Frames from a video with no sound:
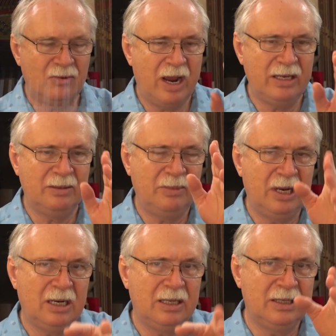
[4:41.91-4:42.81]
right in the
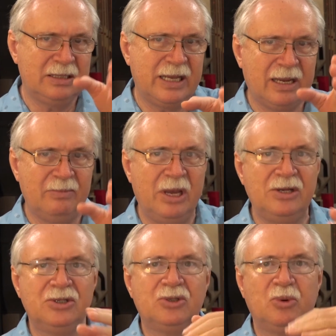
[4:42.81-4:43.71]
middle of the second
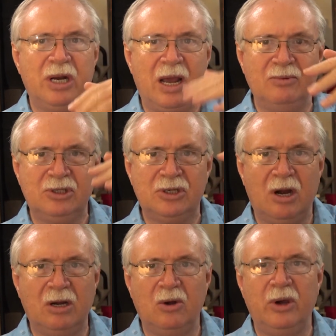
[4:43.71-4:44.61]
measure is when I would
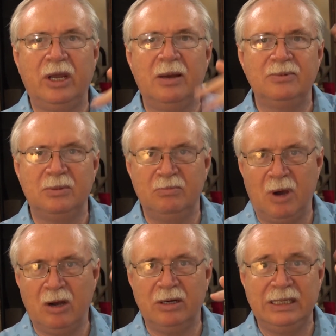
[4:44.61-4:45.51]
start going up to
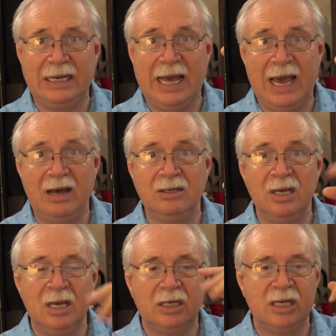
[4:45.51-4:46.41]
moderately loud
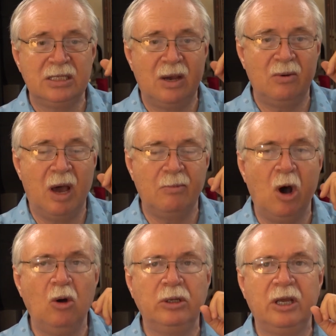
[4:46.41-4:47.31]
because I'm
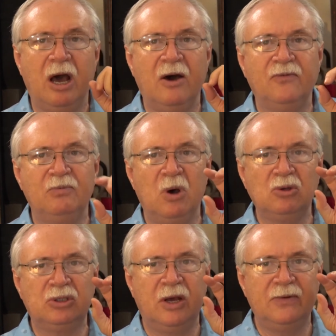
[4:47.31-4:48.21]
holding off
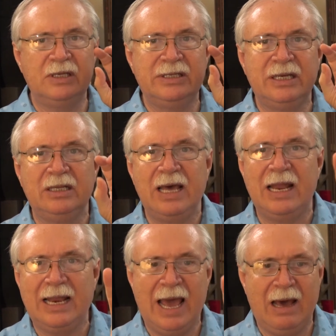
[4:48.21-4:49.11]
most of it until
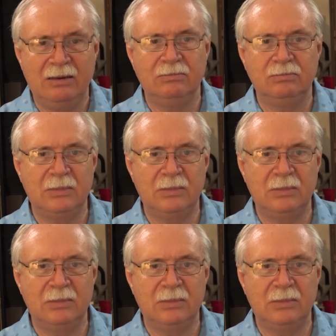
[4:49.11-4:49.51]
that loud.